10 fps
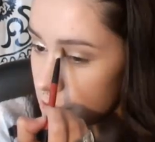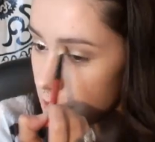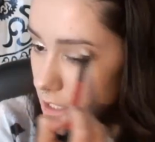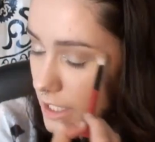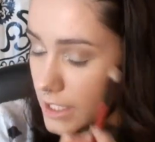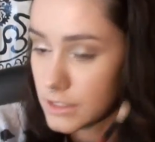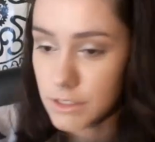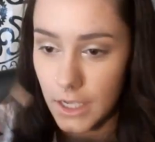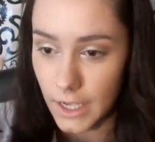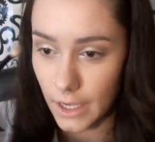lines
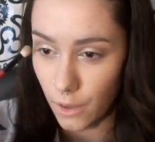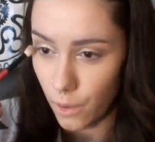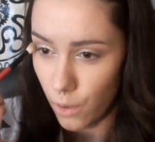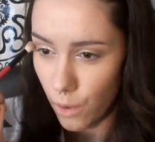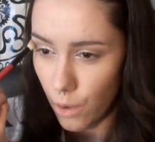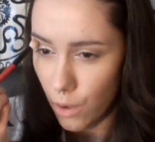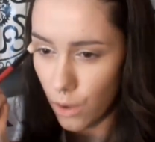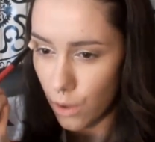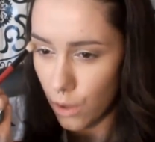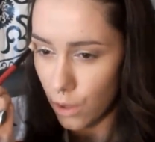at
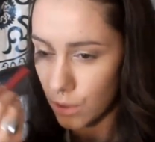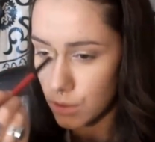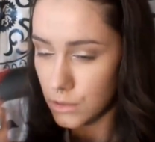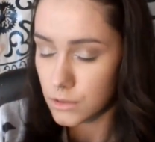all.